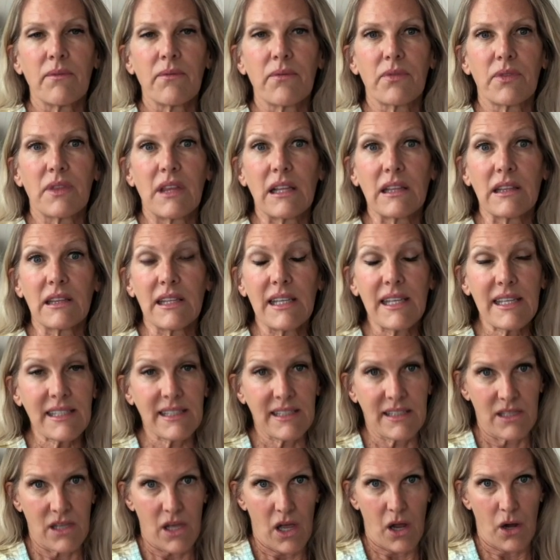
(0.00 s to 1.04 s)
The
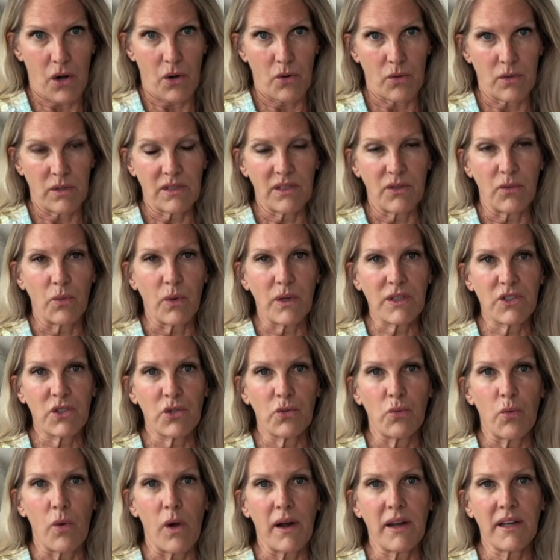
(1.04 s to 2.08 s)
list, though, what you
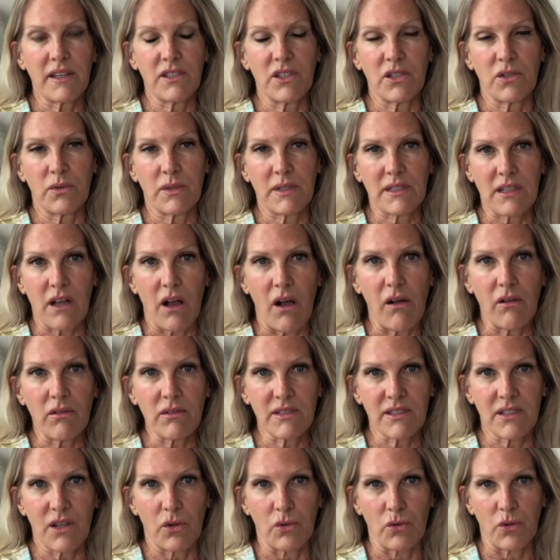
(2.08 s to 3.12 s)
want to do is
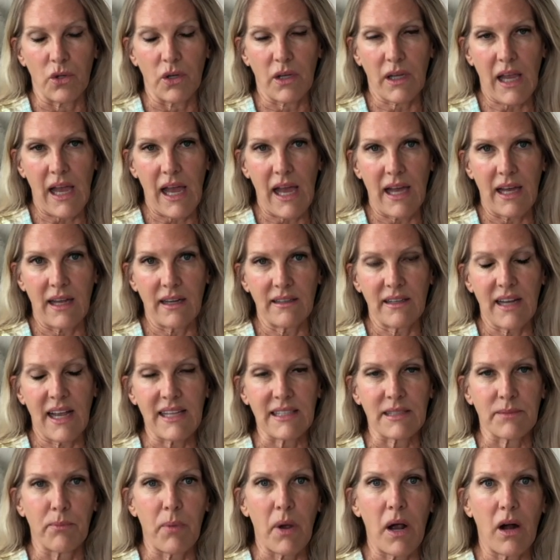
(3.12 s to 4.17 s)
also look at, as
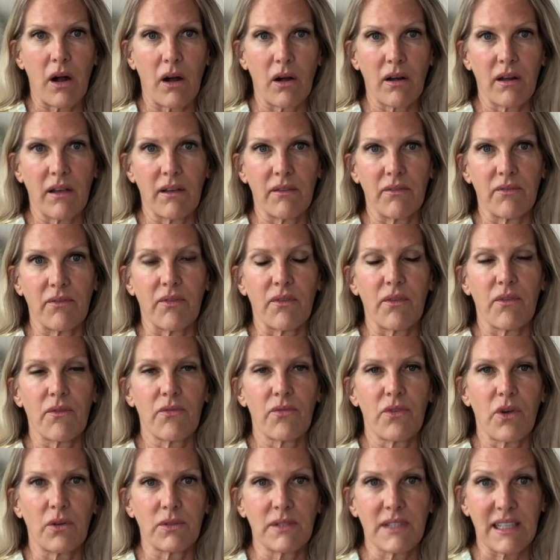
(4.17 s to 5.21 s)
part of
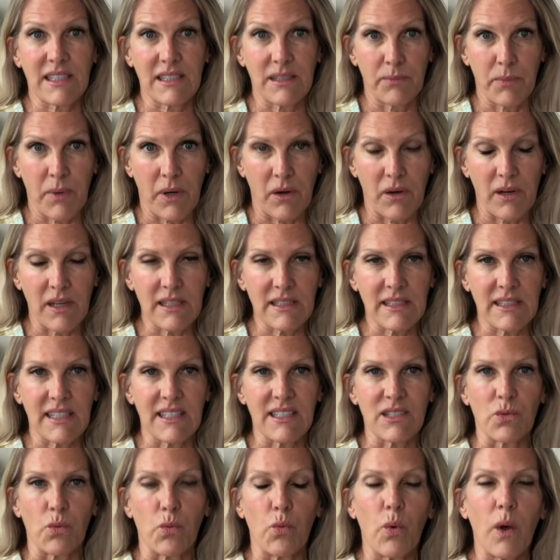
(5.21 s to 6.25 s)
those
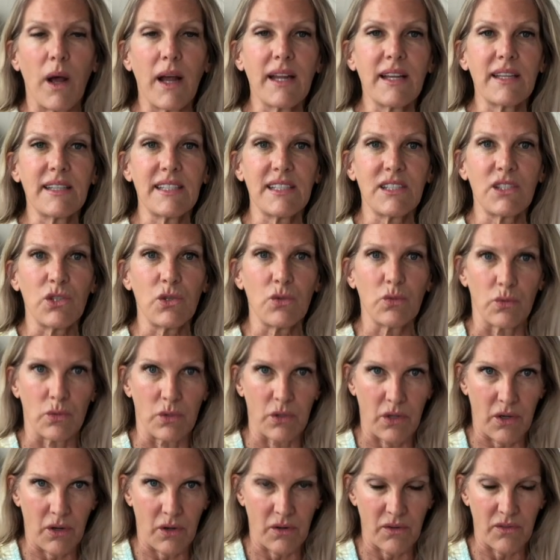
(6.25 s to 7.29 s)
experiences, what did you
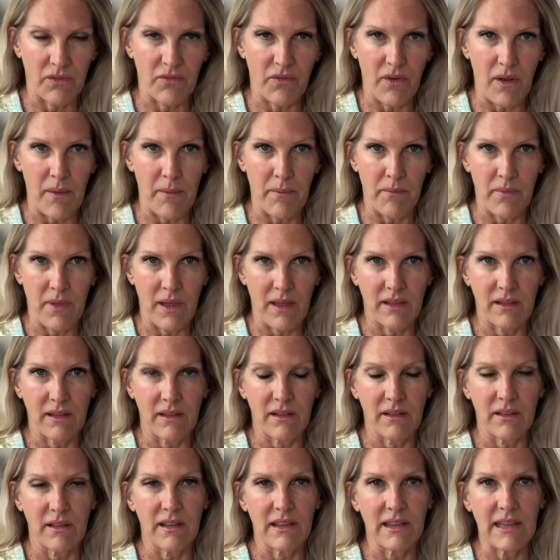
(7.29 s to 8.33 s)
learn from
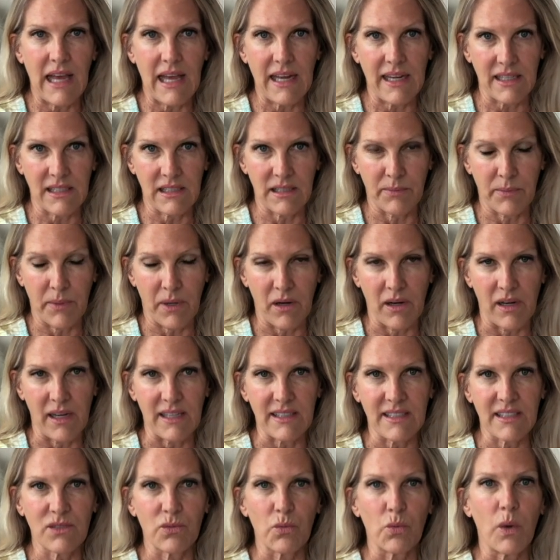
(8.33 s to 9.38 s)
that
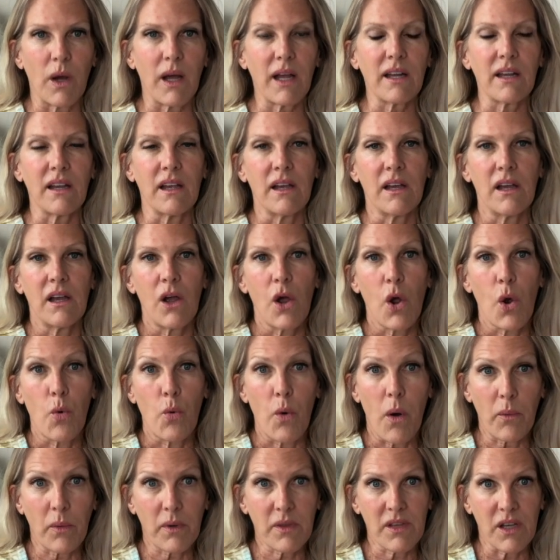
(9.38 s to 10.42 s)
experience? What
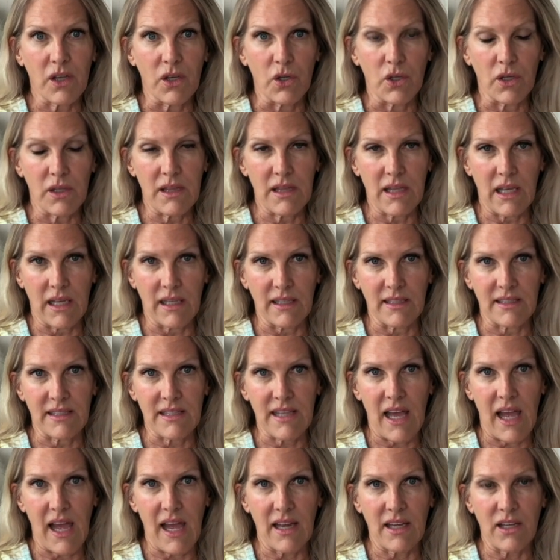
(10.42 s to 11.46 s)
were the good things
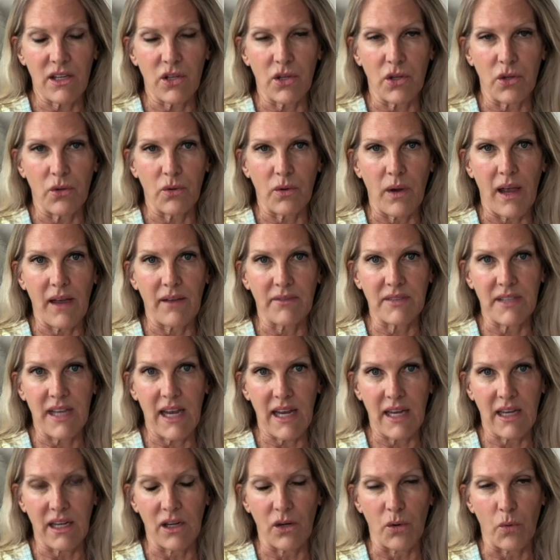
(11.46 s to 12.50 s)
that you have
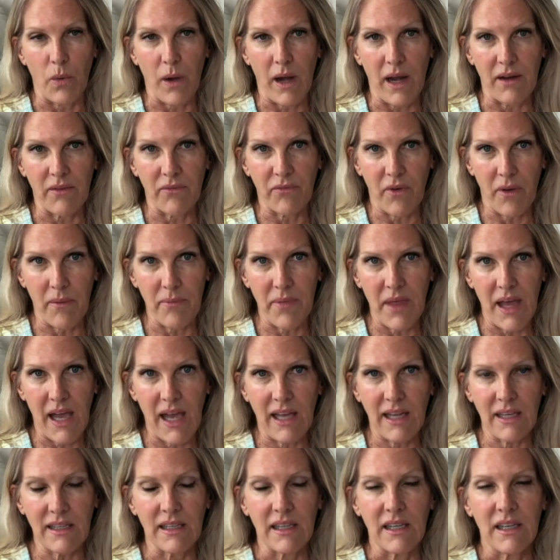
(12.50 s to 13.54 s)
taken away from that?